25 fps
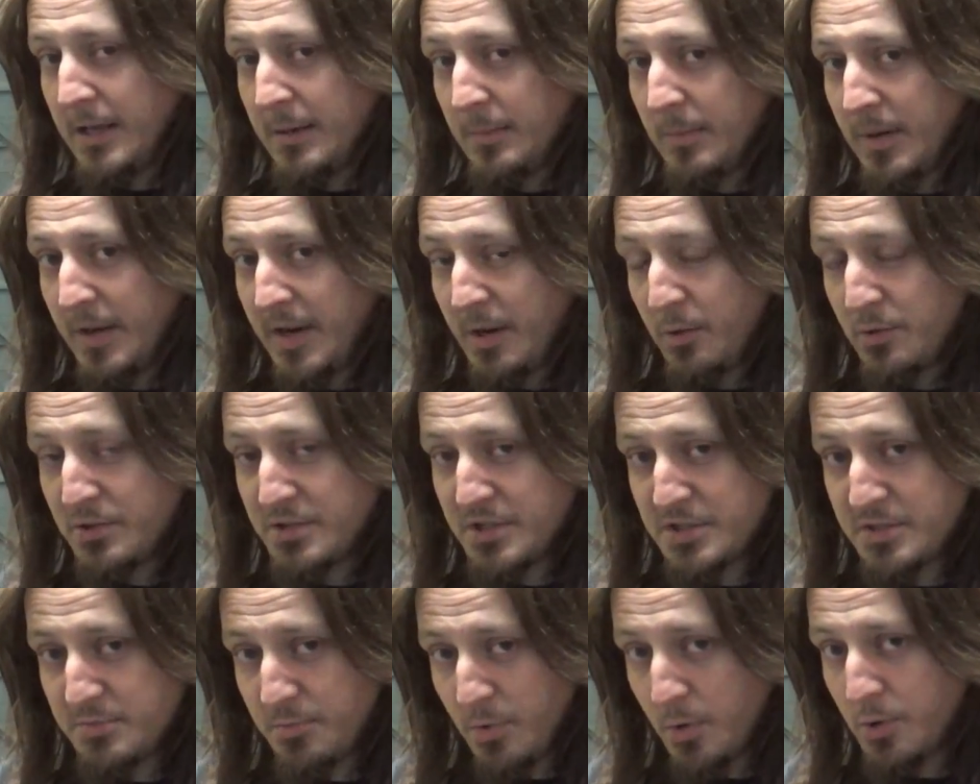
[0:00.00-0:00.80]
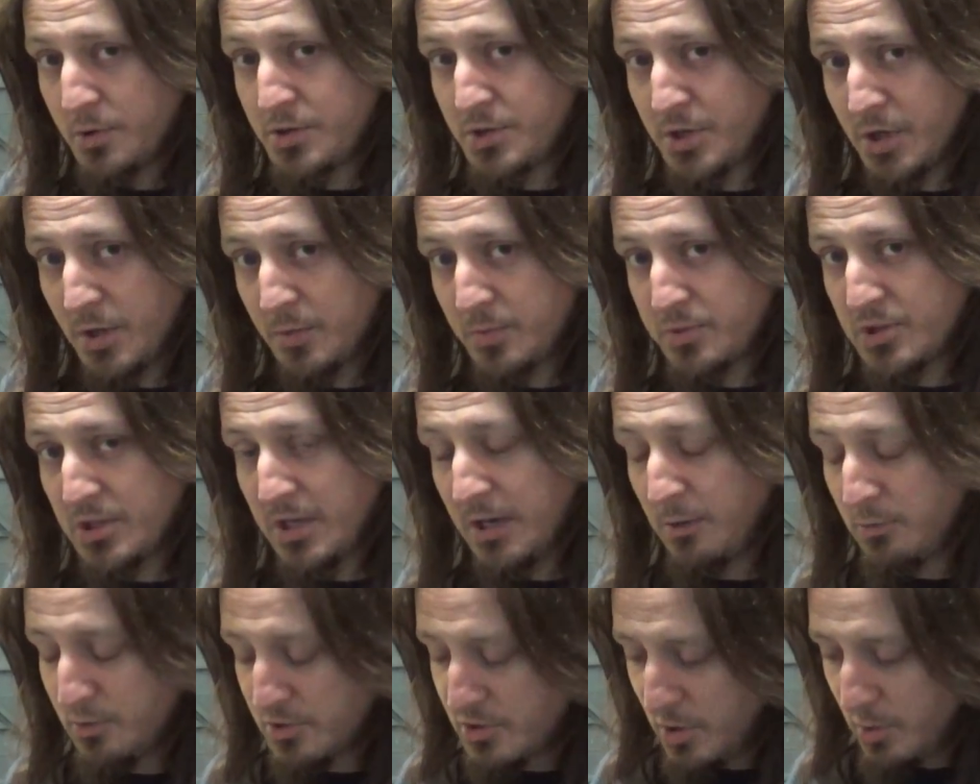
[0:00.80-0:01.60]
but it was a small job, so
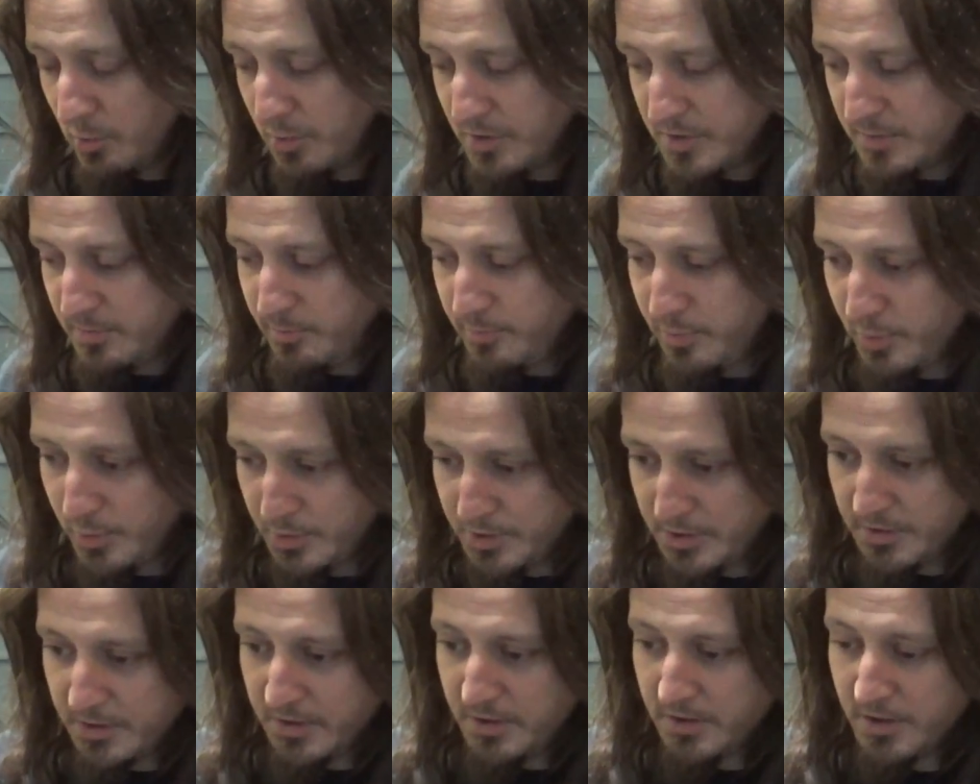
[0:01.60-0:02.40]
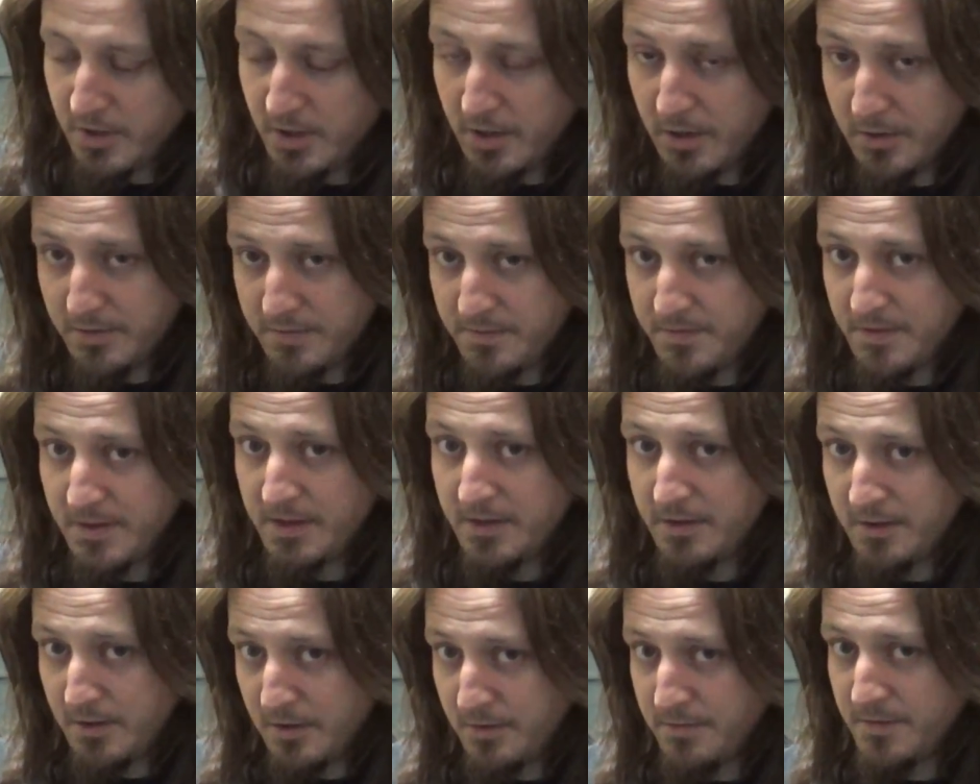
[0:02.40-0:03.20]
I was always putting it off
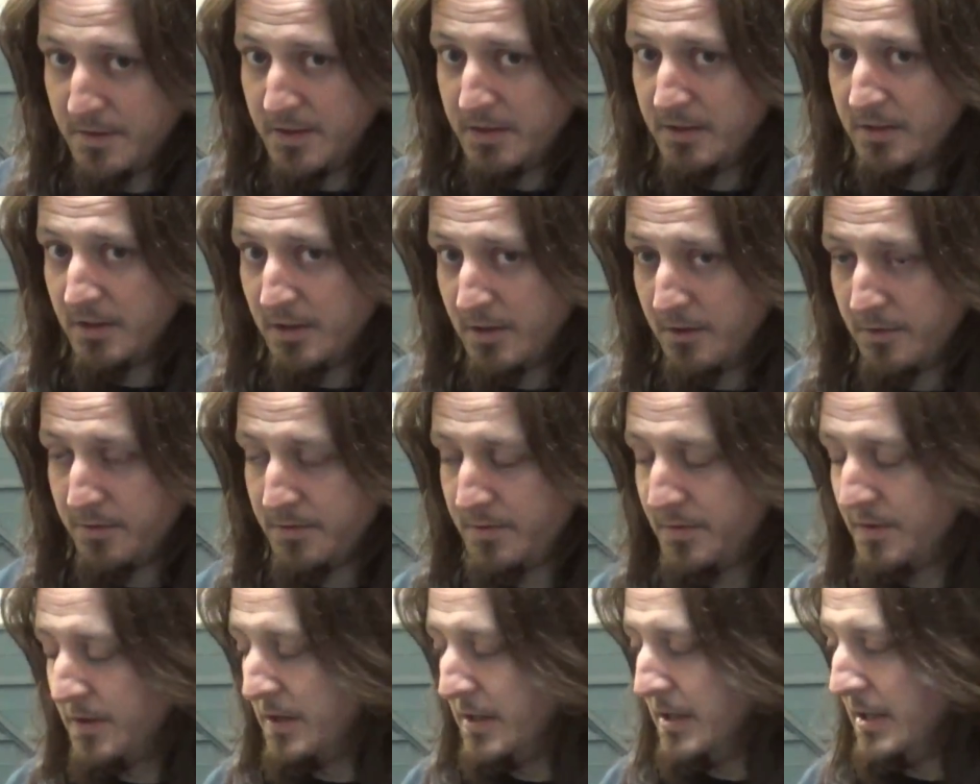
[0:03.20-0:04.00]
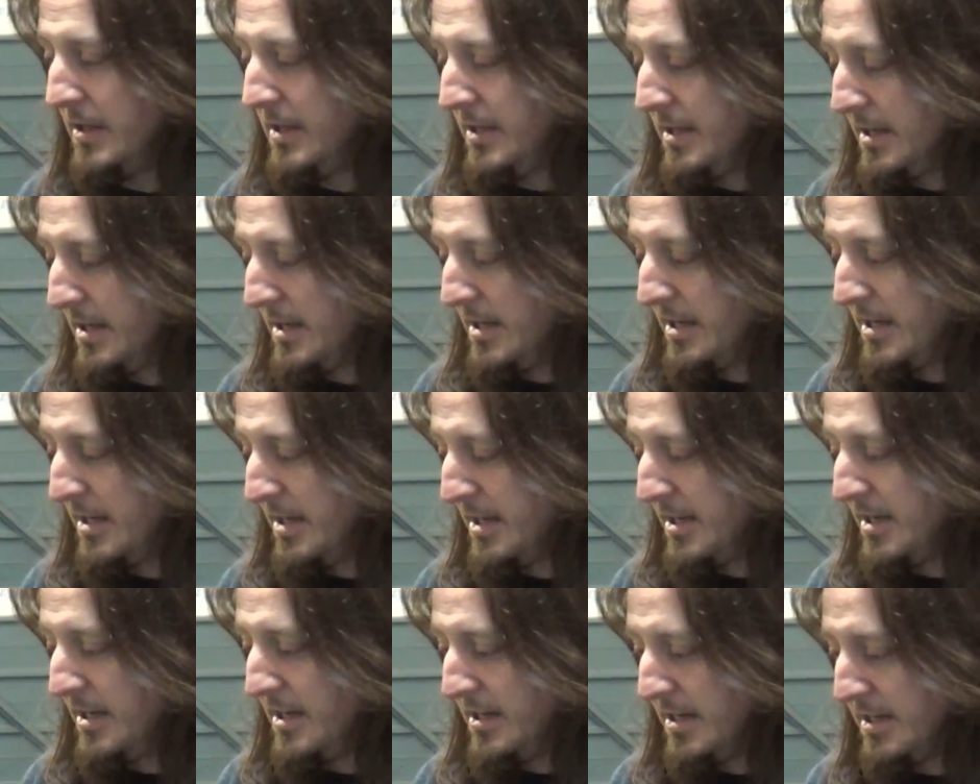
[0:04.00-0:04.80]
and off and off
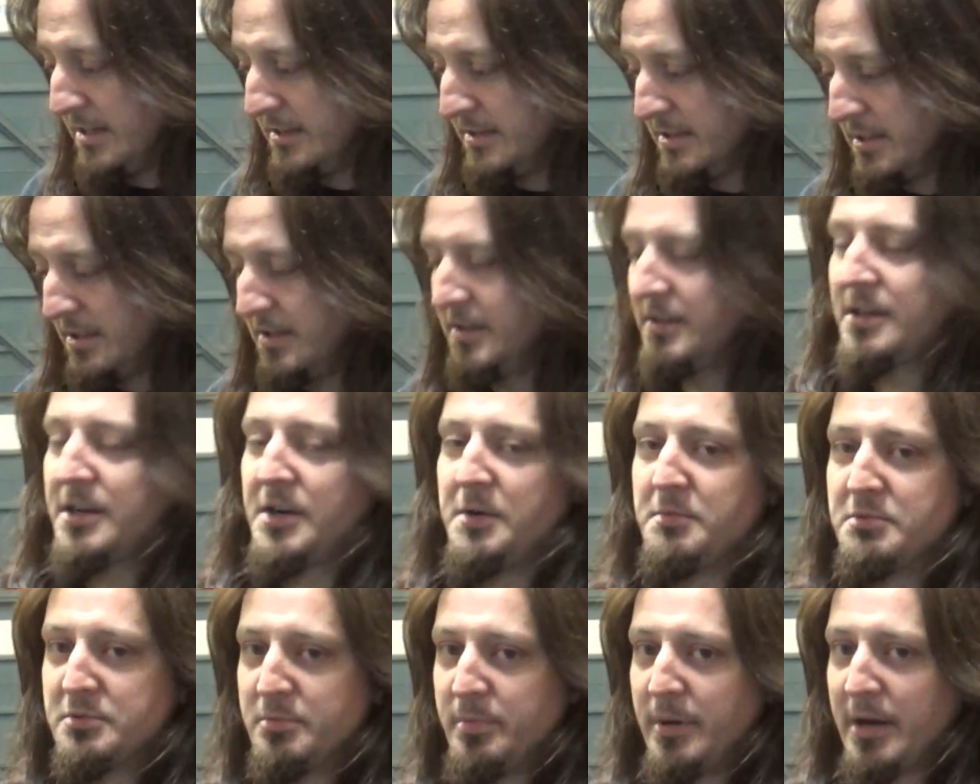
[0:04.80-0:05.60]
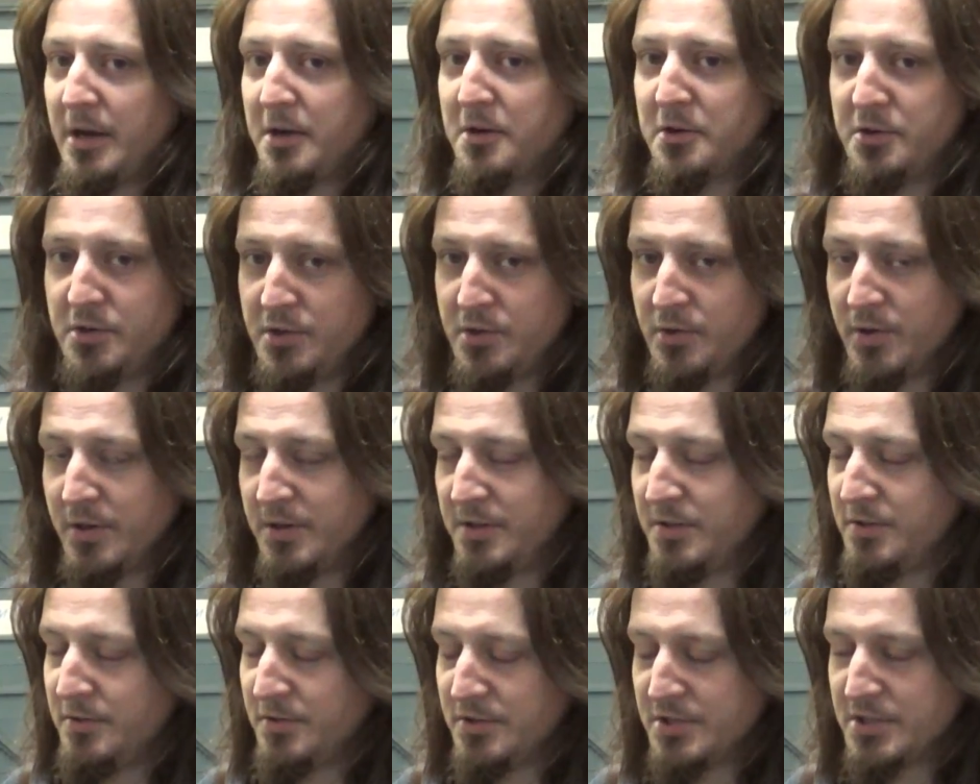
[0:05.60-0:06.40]
until it creeps back on you and
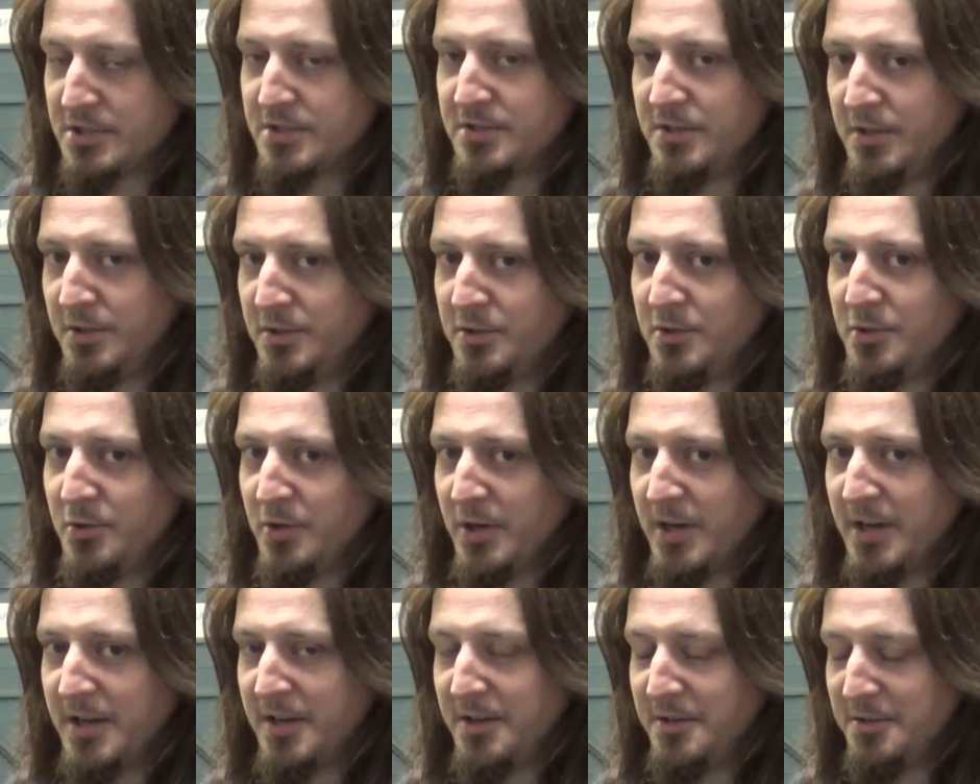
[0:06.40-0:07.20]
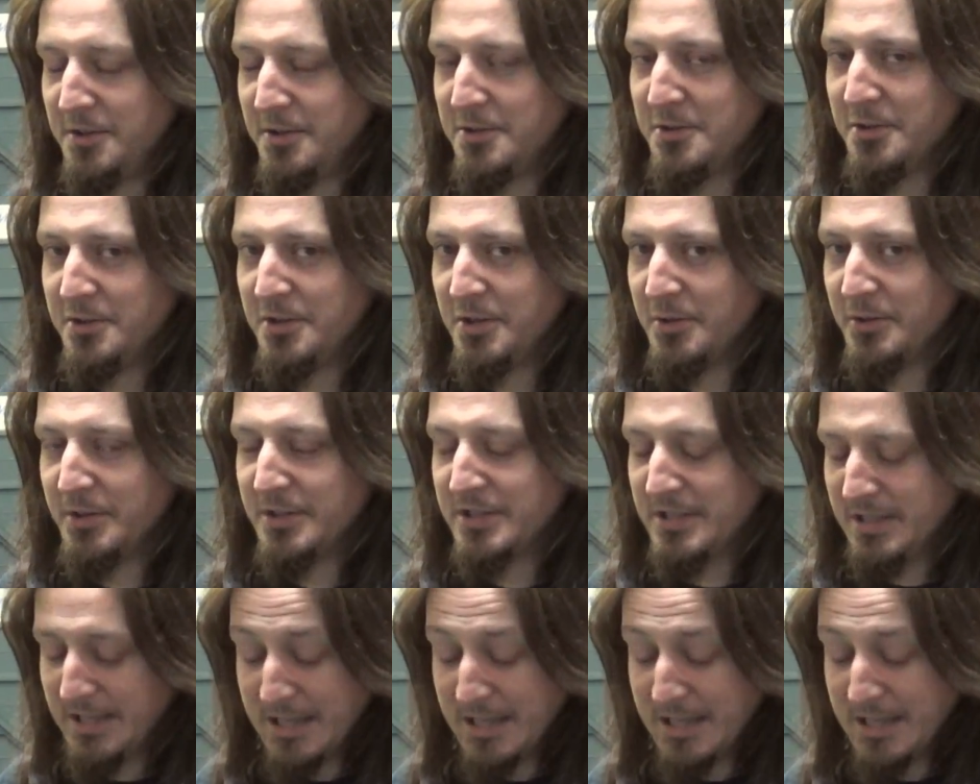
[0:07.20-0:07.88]
you just need to do it.